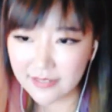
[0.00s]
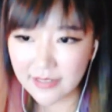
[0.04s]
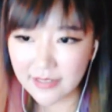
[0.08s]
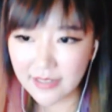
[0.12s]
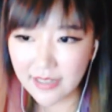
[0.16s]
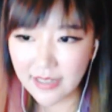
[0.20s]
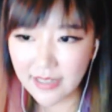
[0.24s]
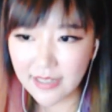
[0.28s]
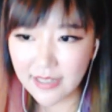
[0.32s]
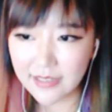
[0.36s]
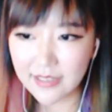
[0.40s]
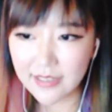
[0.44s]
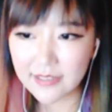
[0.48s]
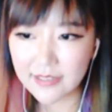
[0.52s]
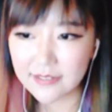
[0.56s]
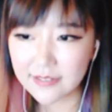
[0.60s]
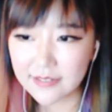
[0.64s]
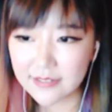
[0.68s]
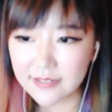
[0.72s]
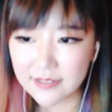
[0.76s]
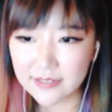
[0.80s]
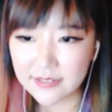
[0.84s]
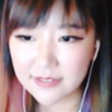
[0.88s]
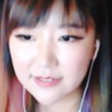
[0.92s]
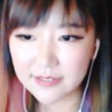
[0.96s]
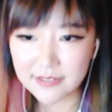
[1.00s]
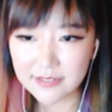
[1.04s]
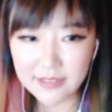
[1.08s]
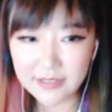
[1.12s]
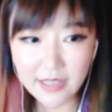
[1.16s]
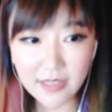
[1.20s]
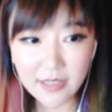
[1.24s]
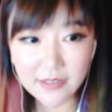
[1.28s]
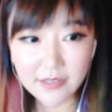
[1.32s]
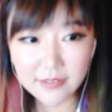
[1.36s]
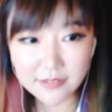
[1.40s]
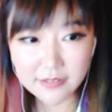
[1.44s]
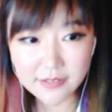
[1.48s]
can just
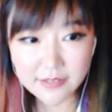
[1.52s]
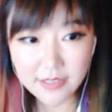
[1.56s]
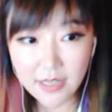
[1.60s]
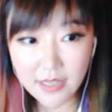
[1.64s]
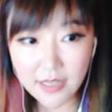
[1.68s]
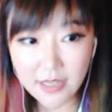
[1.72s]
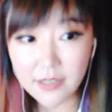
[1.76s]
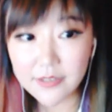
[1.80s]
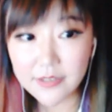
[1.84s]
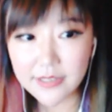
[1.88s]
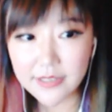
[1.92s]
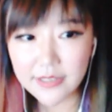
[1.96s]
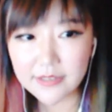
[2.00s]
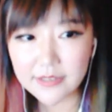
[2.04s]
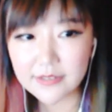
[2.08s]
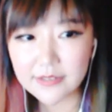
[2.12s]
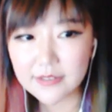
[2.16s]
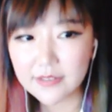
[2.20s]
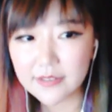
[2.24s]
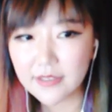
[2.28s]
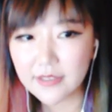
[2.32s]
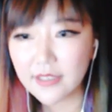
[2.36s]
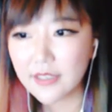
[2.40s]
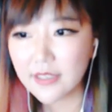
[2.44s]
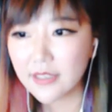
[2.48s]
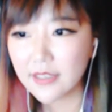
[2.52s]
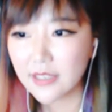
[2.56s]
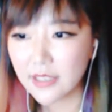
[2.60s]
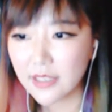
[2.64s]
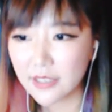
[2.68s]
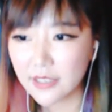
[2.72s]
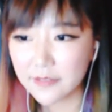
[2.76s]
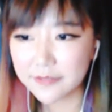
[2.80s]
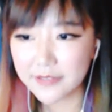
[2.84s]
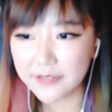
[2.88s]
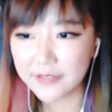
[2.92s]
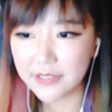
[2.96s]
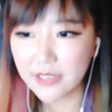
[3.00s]
tell it if it
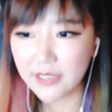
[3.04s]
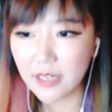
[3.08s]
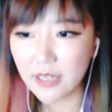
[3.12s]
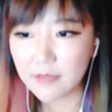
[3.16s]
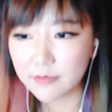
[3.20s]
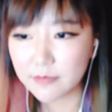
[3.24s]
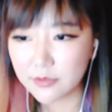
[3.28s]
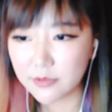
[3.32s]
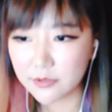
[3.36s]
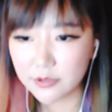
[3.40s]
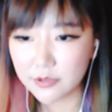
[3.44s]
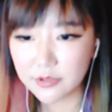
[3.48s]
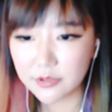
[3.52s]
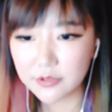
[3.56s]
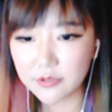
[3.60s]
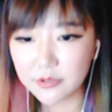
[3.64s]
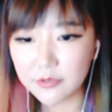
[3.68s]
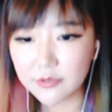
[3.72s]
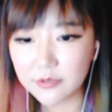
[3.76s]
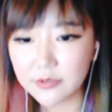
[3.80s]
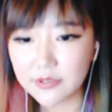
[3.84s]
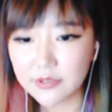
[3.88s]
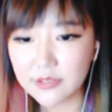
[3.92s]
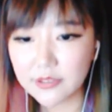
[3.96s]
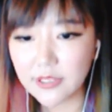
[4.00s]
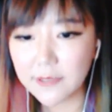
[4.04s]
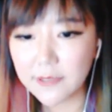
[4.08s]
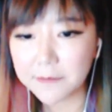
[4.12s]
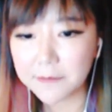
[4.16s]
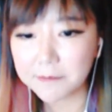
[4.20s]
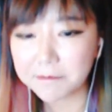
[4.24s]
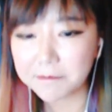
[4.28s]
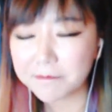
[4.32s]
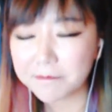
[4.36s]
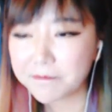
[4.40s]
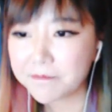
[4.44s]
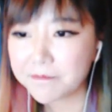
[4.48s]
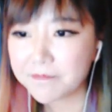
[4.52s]
come to some
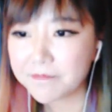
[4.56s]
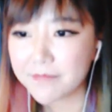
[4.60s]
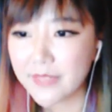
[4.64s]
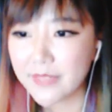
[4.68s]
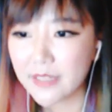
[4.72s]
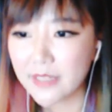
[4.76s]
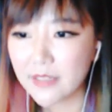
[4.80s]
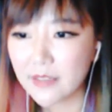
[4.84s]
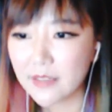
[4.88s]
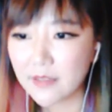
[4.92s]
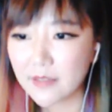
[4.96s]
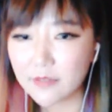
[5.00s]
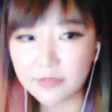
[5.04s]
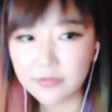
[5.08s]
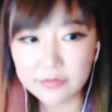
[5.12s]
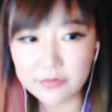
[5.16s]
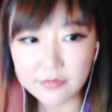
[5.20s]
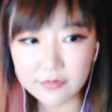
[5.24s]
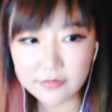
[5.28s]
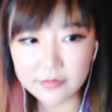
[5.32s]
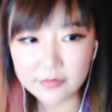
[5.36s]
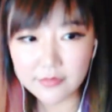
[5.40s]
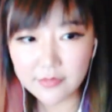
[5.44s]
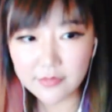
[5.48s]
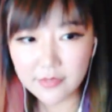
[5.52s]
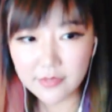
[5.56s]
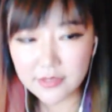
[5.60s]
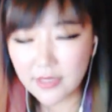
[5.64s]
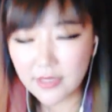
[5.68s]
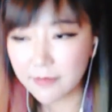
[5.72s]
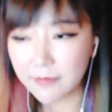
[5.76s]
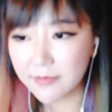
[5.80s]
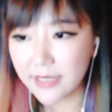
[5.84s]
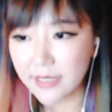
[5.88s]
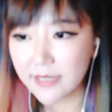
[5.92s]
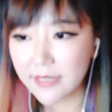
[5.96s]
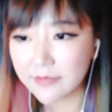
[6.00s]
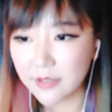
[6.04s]

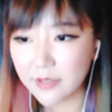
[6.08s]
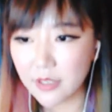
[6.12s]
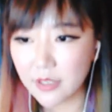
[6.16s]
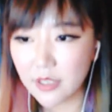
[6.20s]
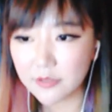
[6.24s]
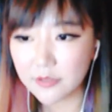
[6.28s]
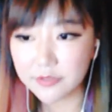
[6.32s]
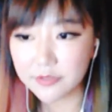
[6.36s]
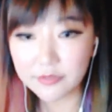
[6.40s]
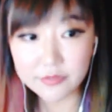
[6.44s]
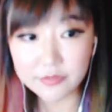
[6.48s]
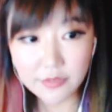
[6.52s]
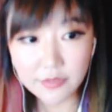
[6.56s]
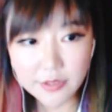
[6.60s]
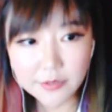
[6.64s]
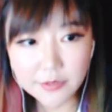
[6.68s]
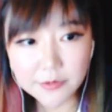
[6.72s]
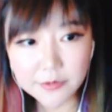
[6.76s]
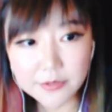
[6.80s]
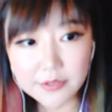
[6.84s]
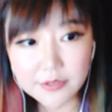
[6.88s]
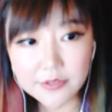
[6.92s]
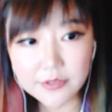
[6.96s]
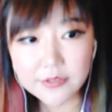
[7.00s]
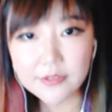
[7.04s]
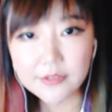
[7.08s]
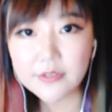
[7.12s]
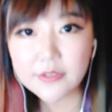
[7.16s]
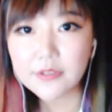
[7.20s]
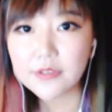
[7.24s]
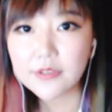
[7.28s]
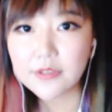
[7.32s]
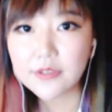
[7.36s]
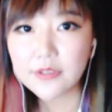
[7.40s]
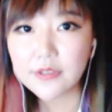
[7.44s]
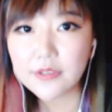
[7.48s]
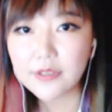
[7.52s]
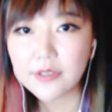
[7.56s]
level of vote.
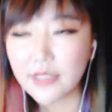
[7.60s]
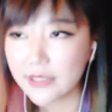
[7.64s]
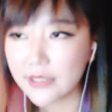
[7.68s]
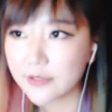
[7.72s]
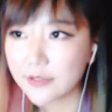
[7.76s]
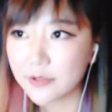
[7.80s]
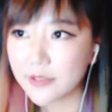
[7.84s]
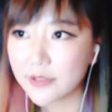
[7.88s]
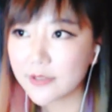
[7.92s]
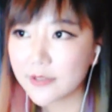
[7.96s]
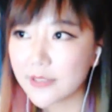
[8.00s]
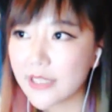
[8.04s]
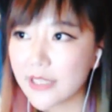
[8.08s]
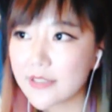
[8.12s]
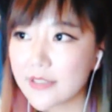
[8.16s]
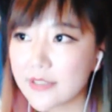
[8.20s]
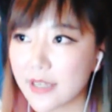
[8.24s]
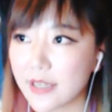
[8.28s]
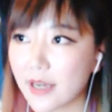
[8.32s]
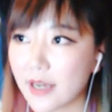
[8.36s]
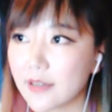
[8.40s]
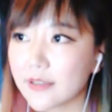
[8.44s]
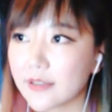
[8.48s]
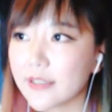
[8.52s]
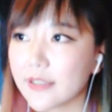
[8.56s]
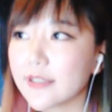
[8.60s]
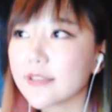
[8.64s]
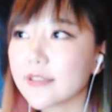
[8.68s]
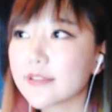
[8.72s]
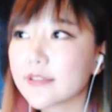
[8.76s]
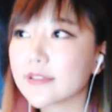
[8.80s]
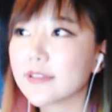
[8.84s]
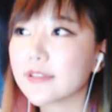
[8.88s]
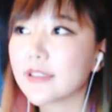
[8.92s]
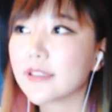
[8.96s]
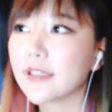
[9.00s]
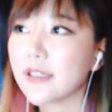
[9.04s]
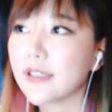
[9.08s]
You can tell it.
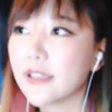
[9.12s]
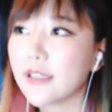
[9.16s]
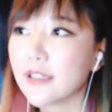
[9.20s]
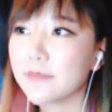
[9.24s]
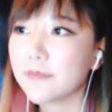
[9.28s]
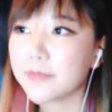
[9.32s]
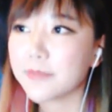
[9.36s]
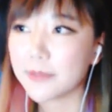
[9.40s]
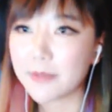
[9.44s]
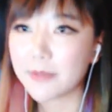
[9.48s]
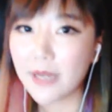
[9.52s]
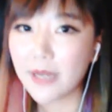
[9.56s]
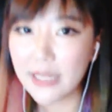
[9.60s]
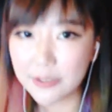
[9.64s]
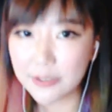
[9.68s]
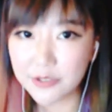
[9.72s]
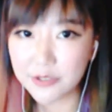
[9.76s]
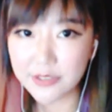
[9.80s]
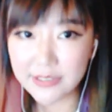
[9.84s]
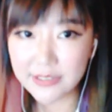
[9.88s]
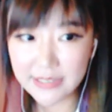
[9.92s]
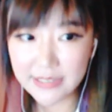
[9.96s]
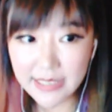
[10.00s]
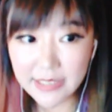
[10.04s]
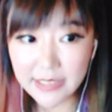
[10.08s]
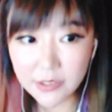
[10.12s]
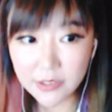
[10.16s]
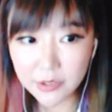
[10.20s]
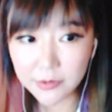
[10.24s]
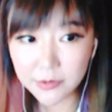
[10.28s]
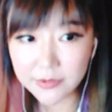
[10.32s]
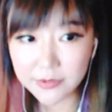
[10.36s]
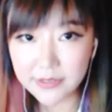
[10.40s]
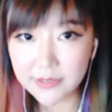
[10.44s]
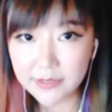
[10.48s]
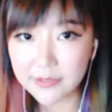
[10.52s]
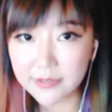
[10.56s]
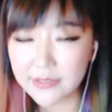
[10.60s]
People actually take you
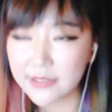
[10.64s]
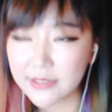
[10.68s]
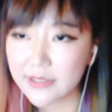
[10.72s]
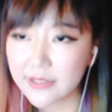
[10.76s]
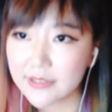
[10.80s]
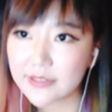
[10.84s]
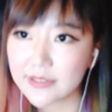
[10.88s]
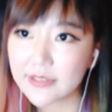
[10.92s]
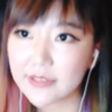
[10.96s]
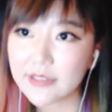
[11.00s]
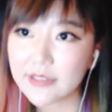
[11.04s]
seriously.